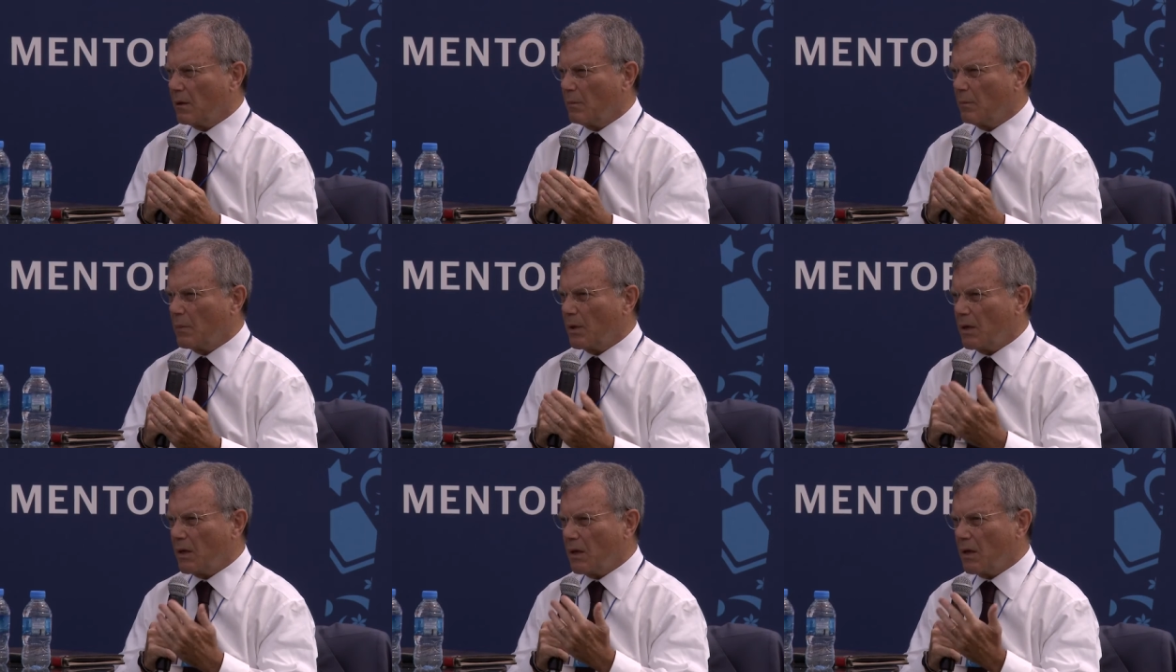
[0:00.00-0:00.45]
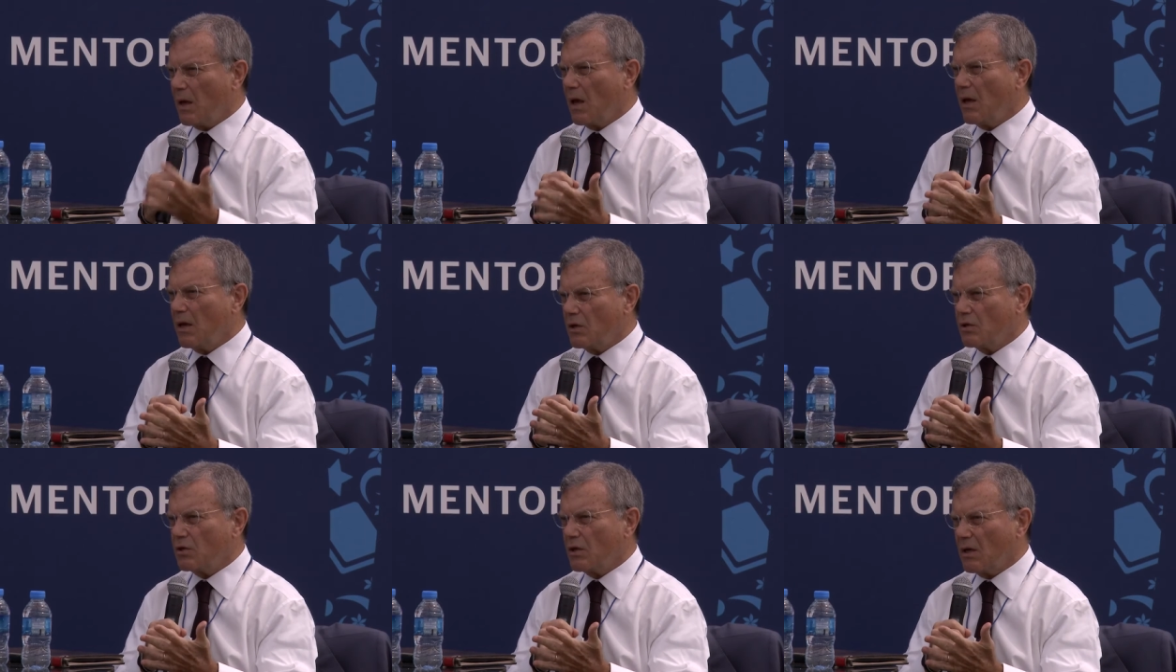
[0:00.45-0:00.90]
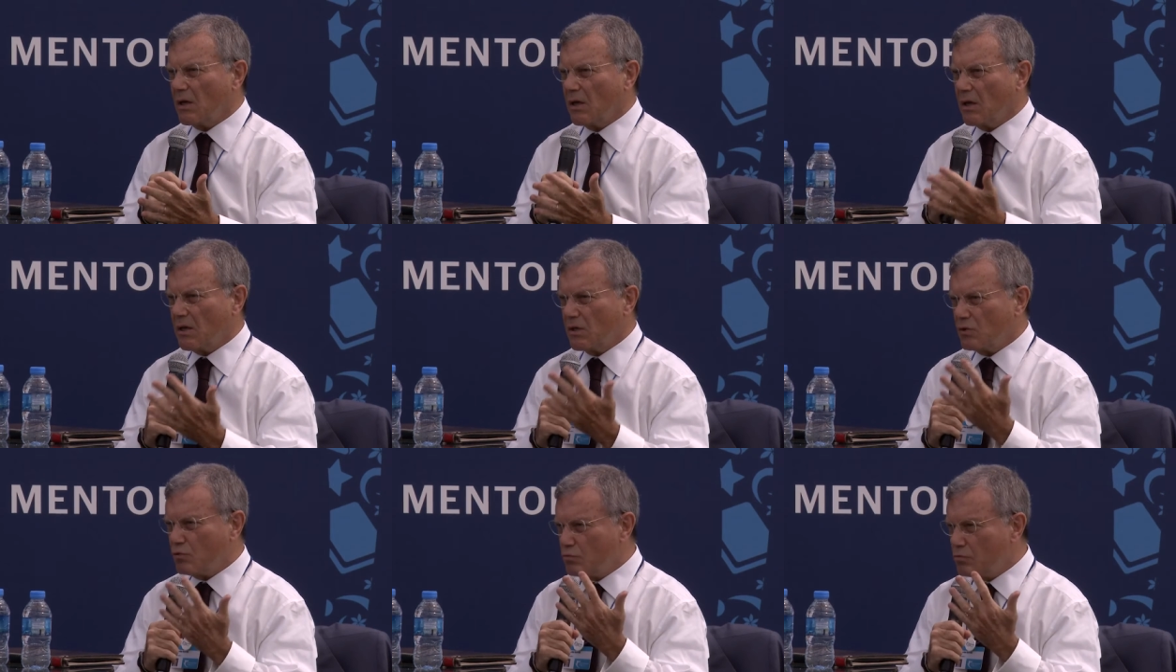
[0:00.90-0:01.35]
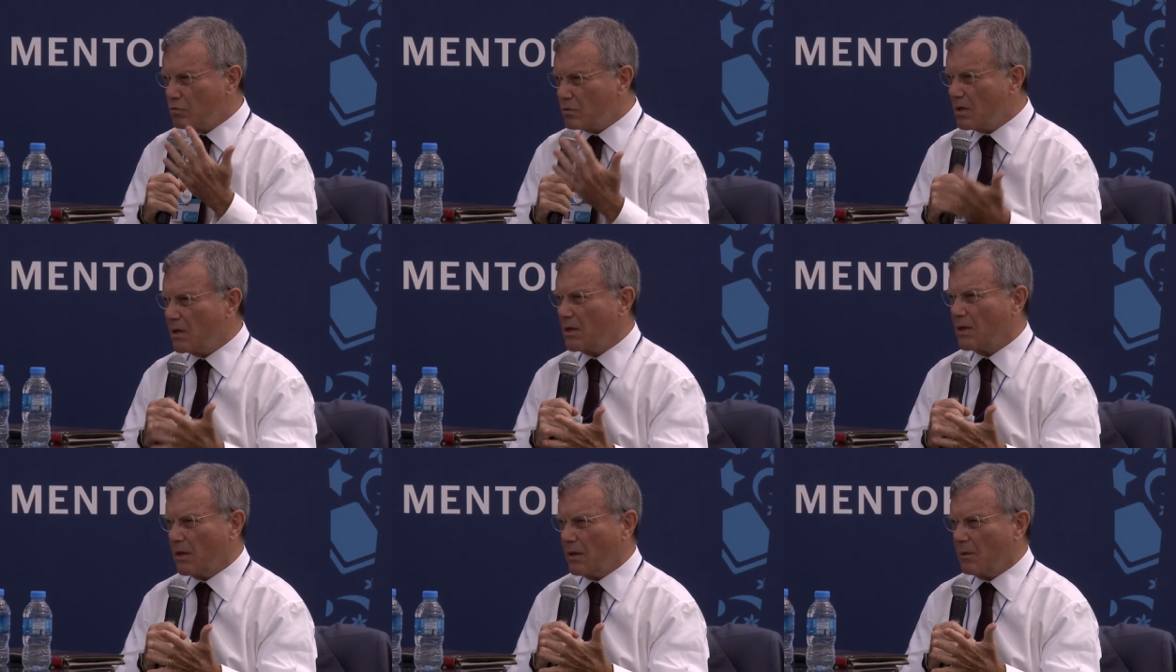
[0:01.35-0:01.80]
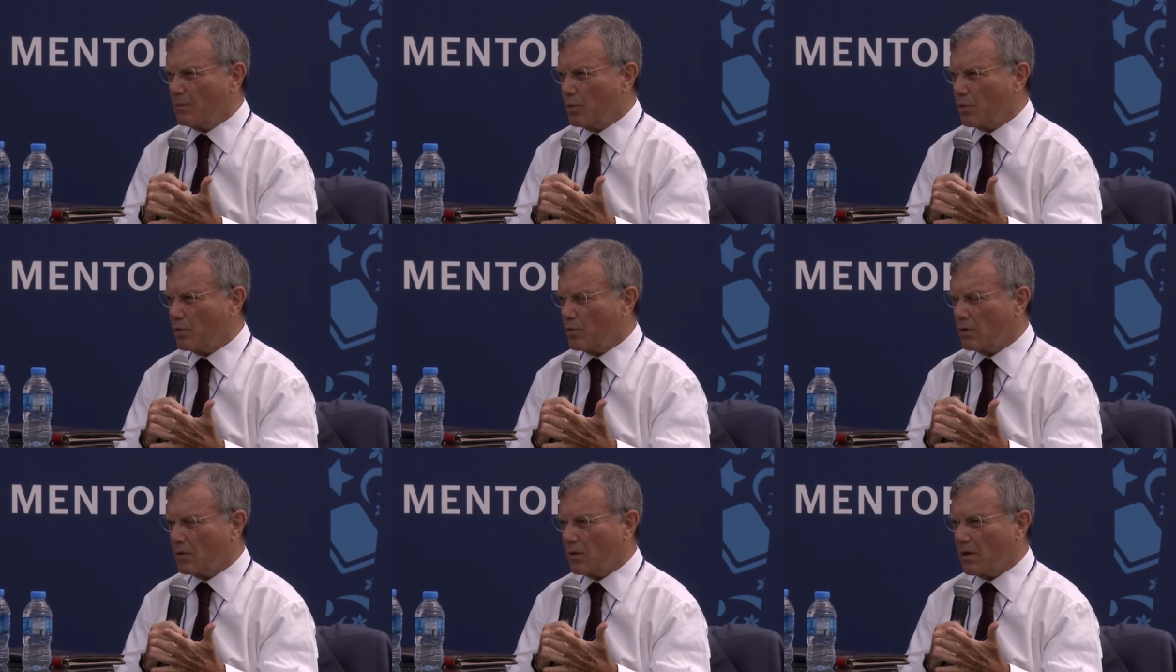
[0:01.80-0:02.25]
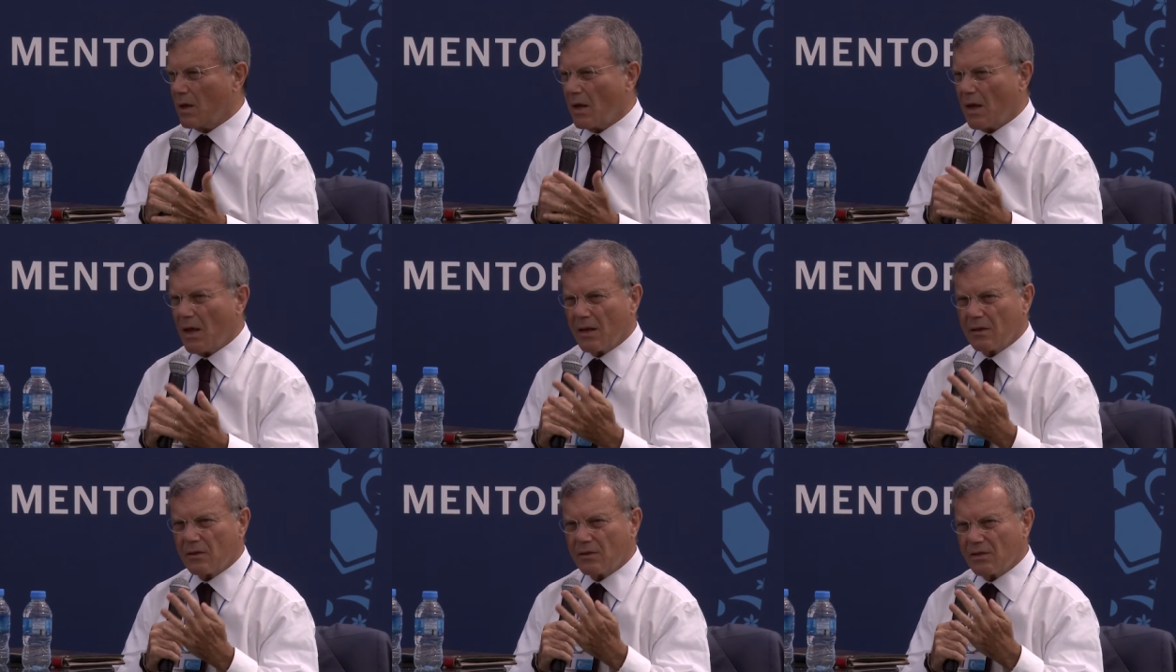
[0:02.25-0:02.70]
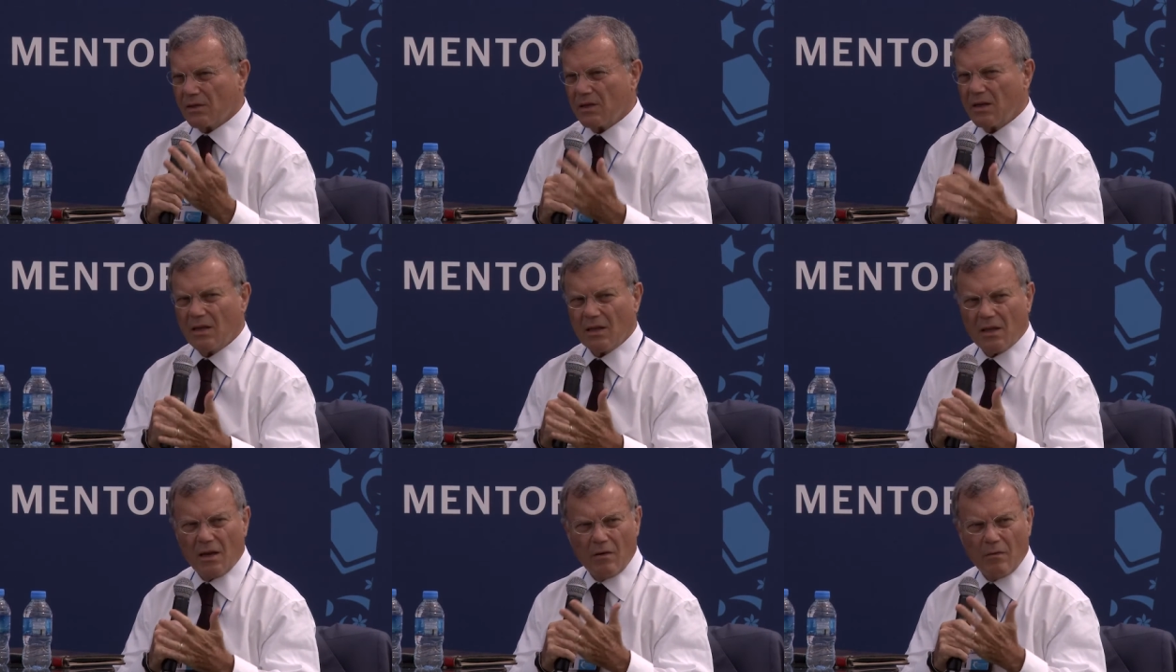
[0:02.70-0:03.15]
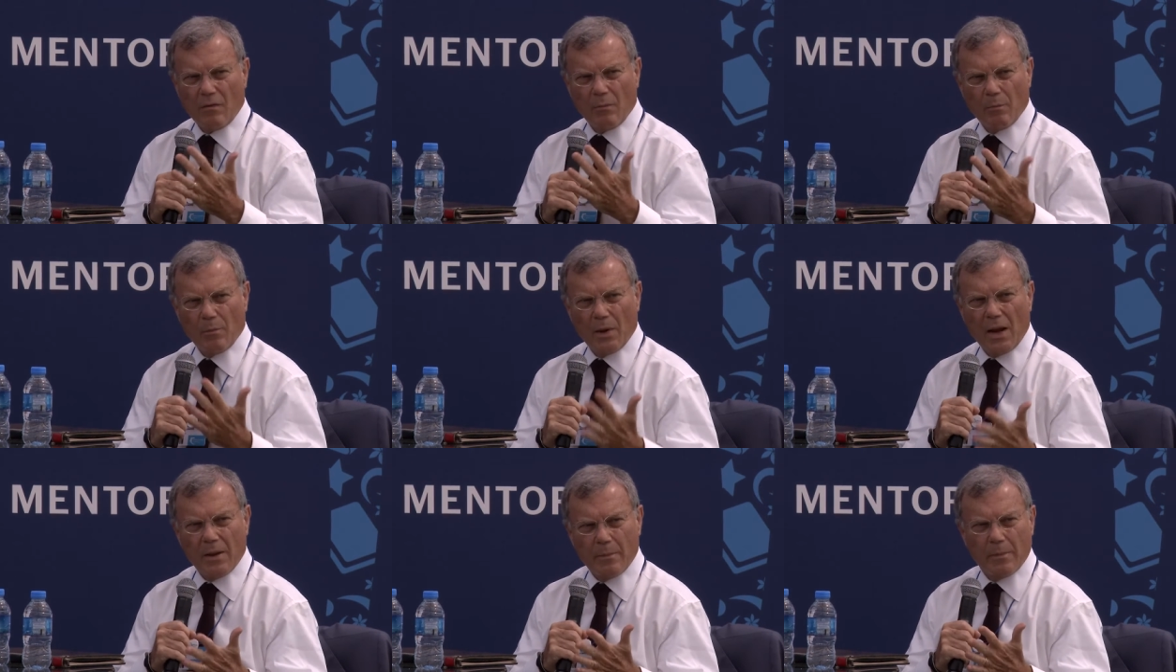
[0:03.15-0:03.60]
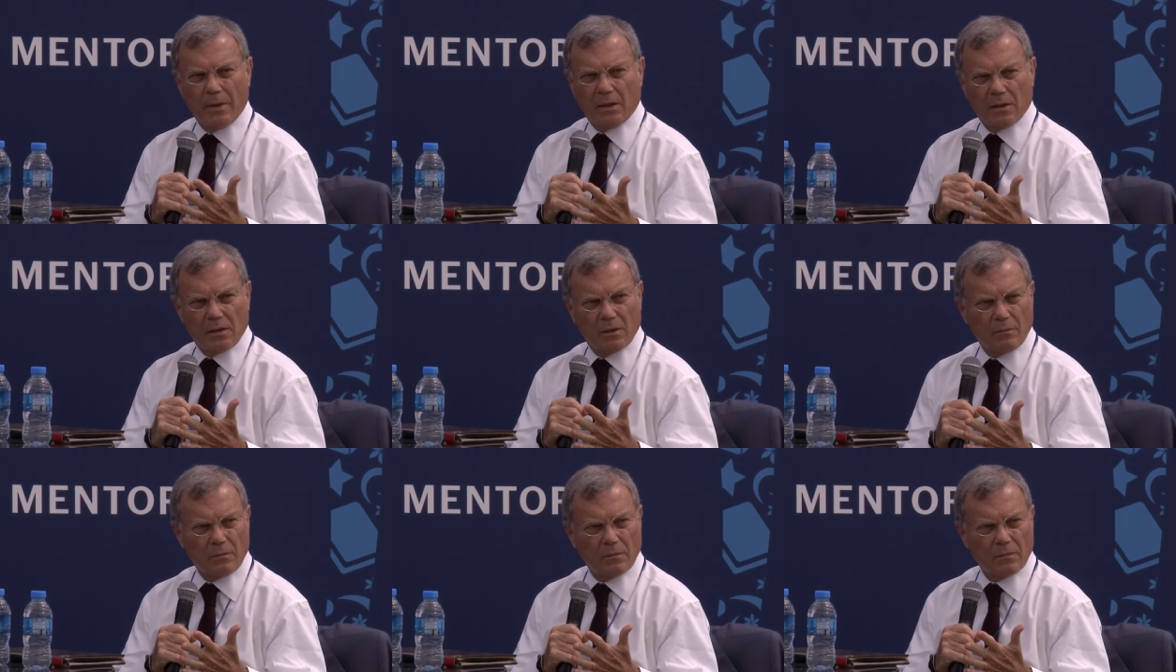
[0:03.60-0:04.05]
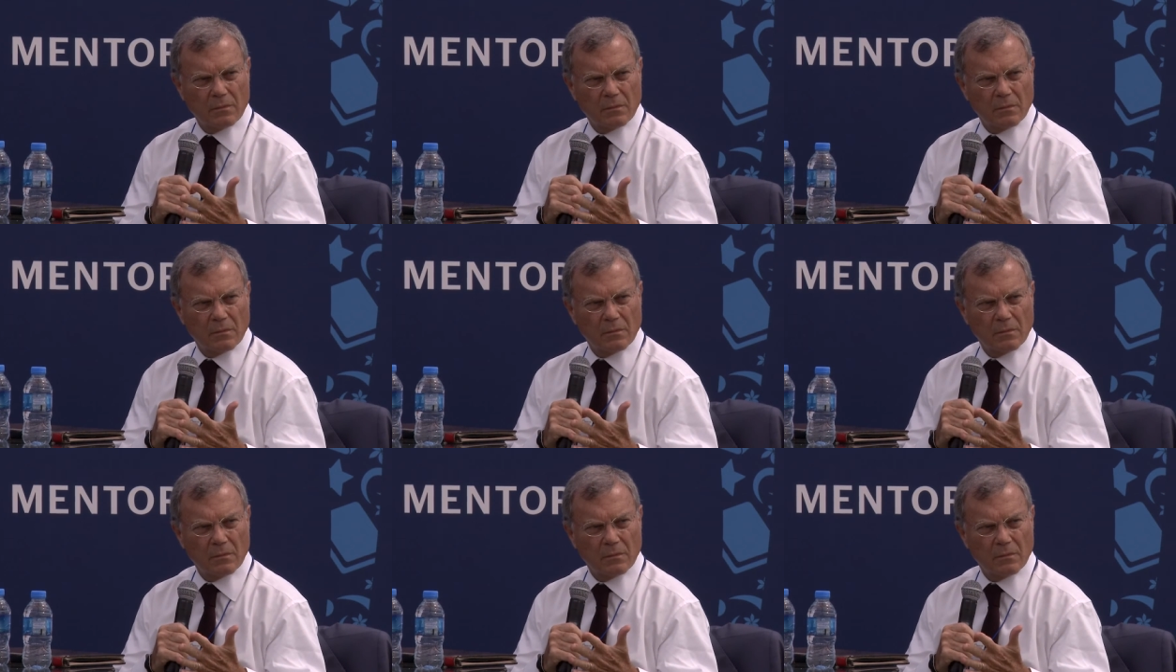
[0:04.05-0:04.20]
but engaging is really important. And sitting there and blaming them